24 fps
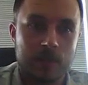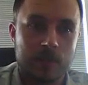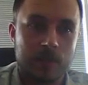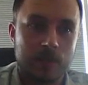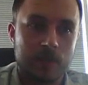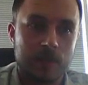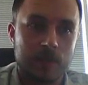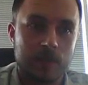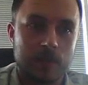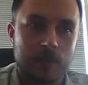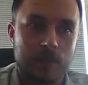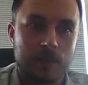
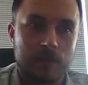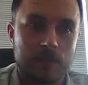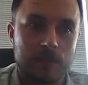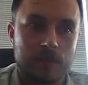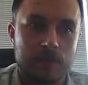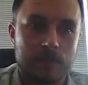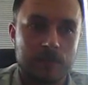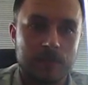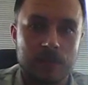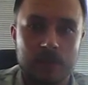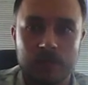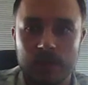uh,
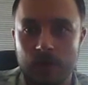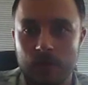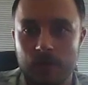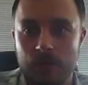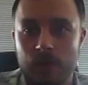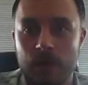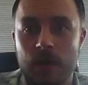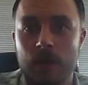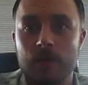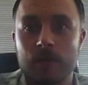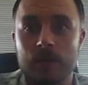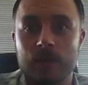sublayout
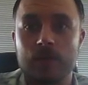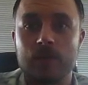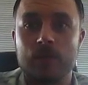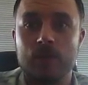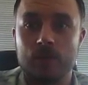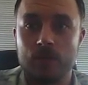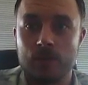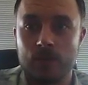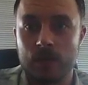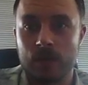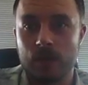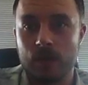parameters
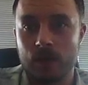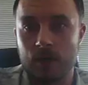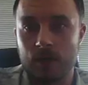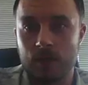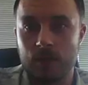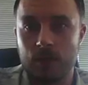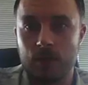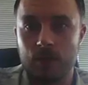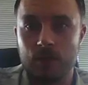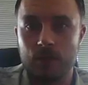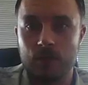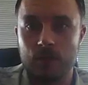using our
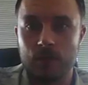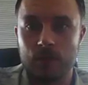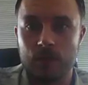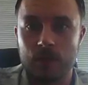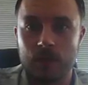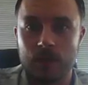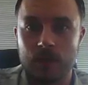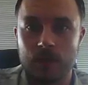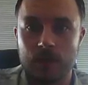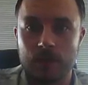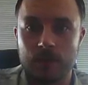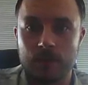new
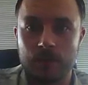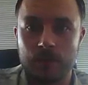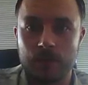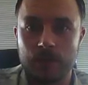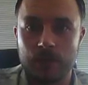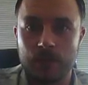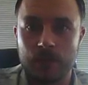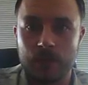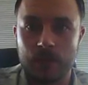um,